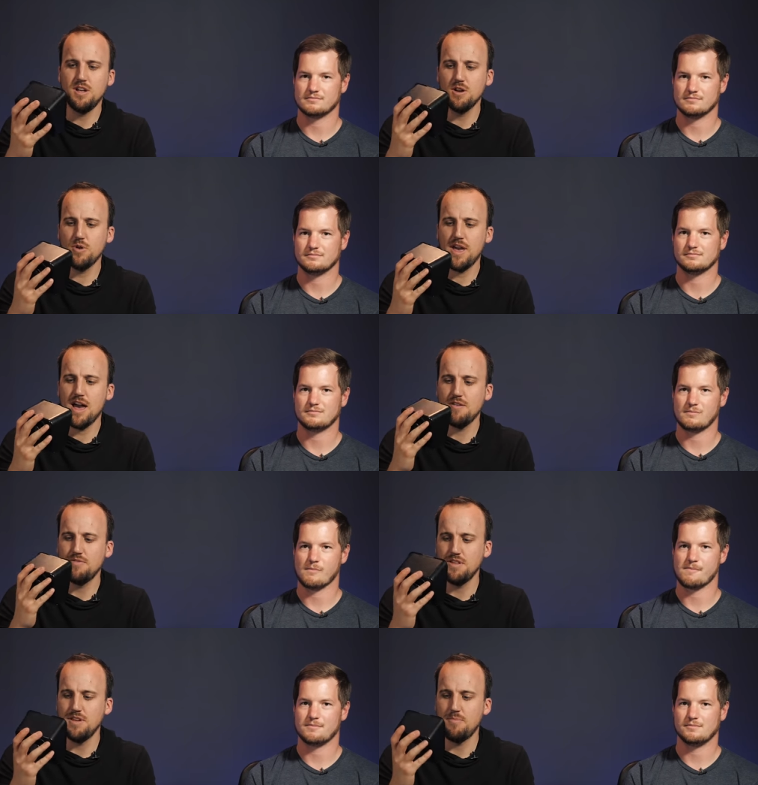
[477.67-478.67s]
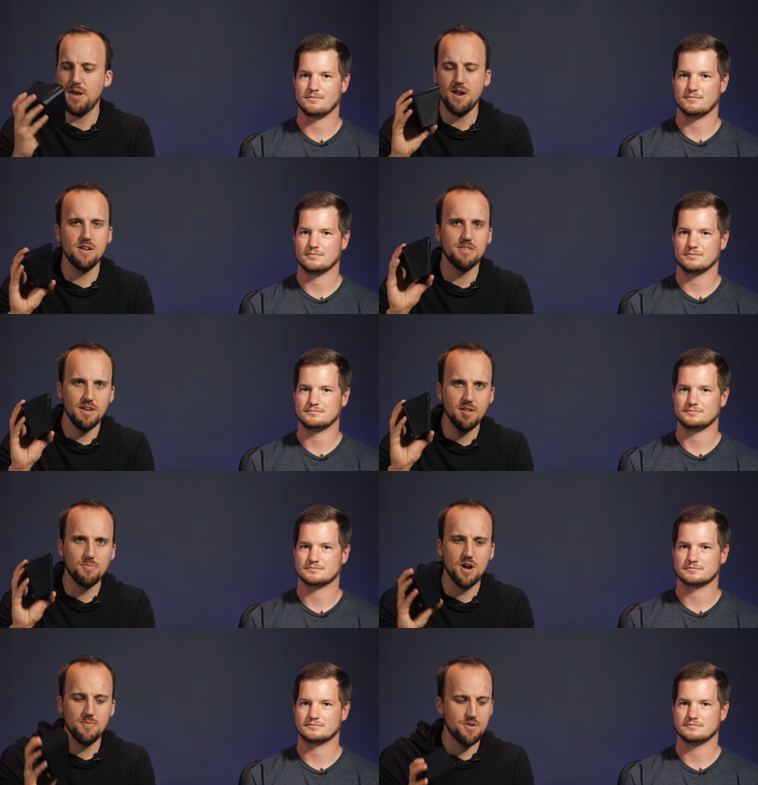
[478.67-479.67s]
Speaker 1: Here we have the Parrot
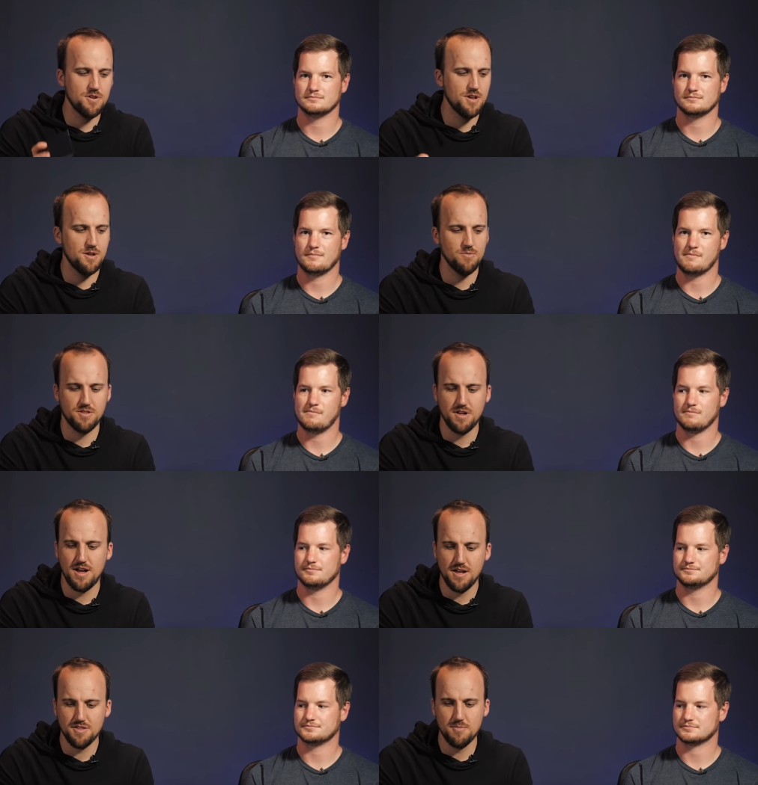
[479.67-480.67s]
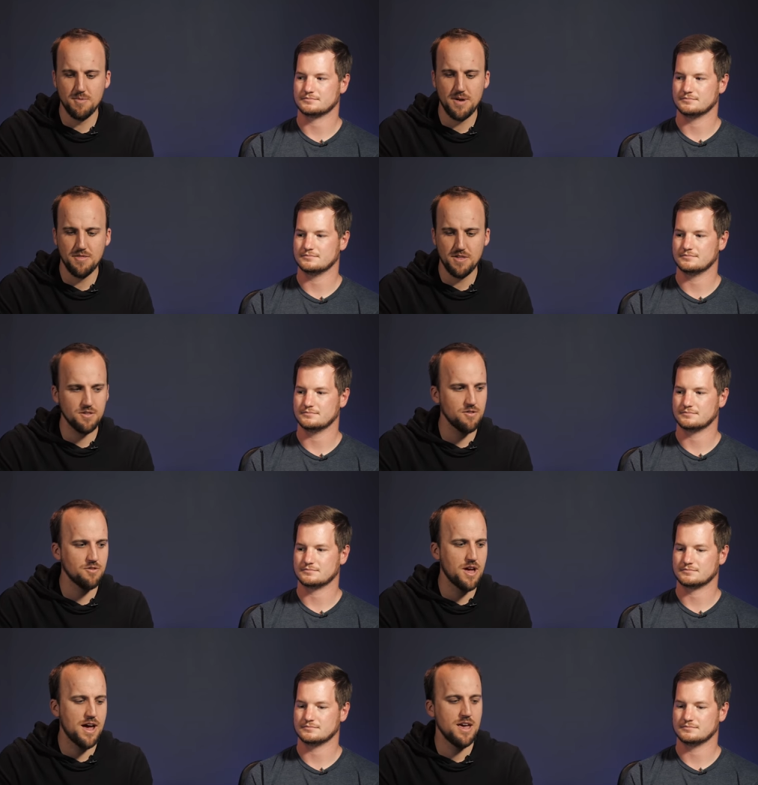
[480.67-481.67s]
teleprompter, and what's awesome about this little
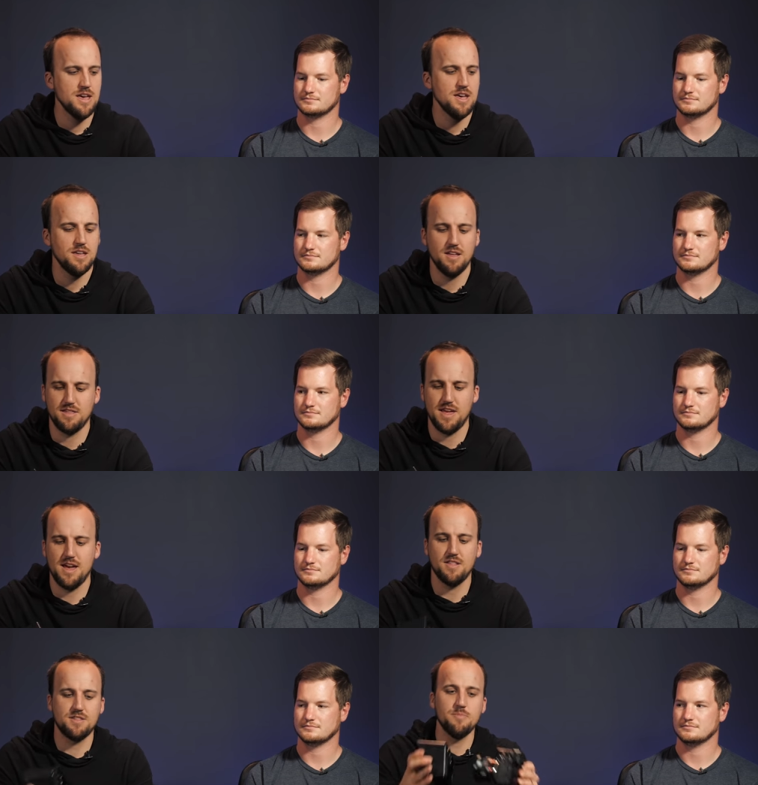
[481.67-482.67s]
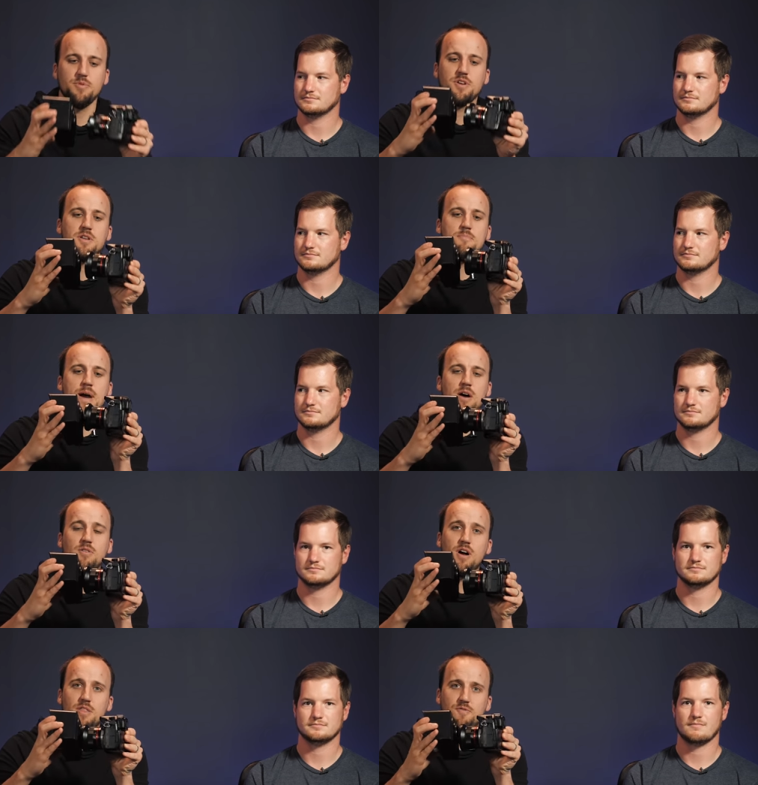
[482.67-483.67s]
guy is that it's simply gonna
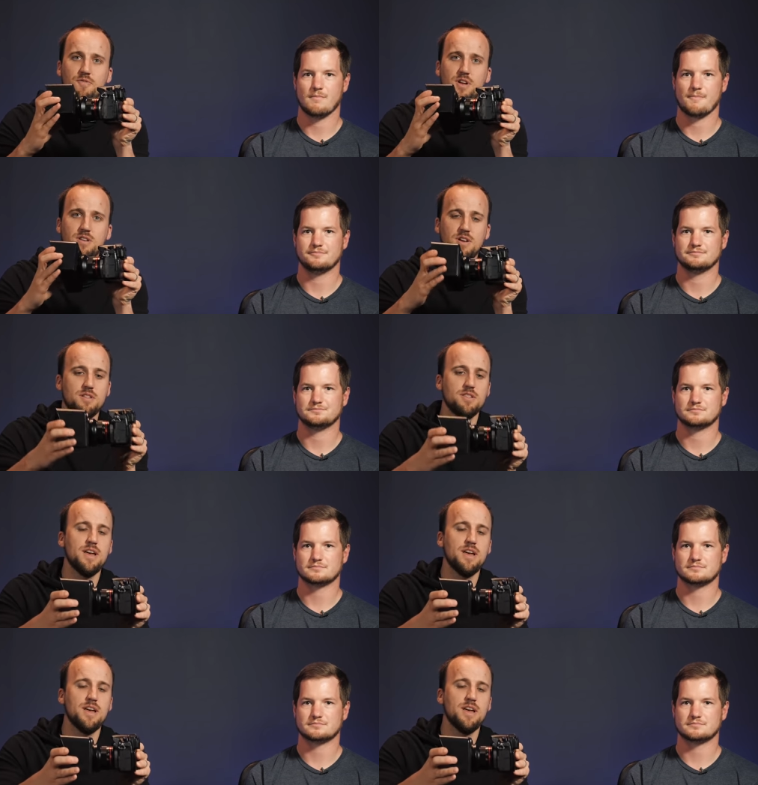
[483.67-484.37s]
mount on the front of the